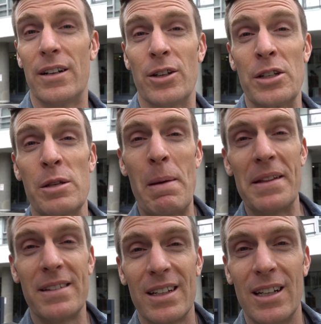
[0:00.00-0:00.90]
So I
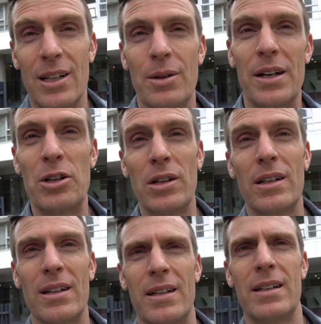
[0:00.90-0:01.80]
spent a
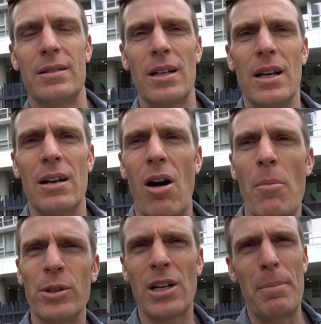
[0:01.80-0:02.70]
good
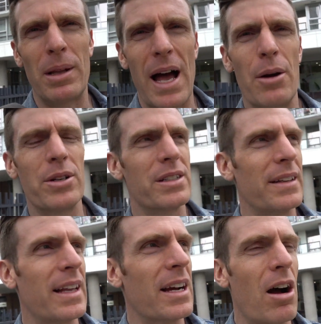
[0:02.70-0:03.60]
almost couple hours
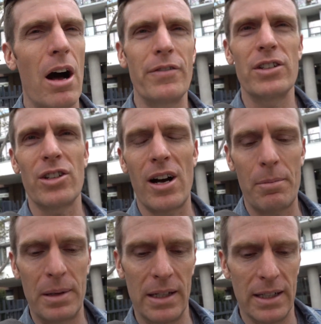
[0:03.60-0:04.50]
at that coffee
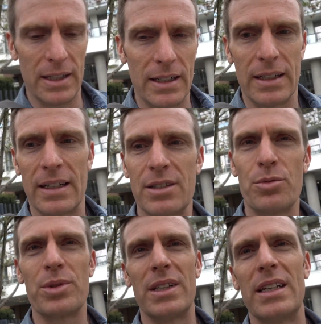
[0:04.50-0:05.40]
shop. It's a
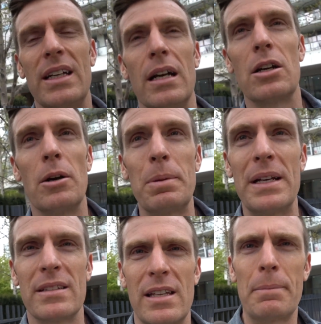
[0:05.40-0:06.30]
really good
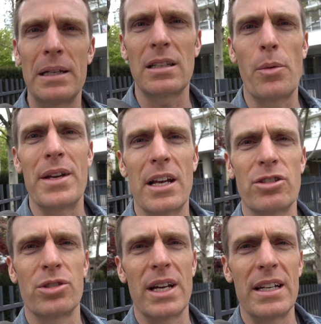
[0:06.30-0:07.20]
place, the same place I went
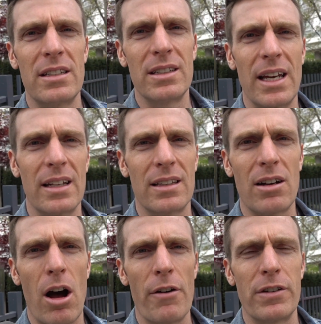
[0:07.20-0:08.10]
yesterday to get the
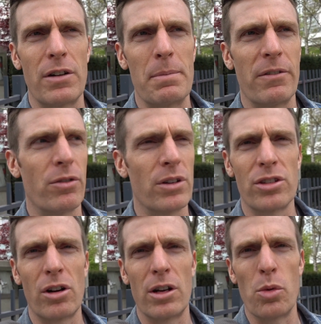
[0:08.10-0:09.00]
coffee right before
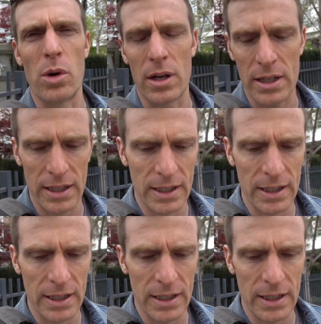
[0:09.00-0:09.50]
starting work.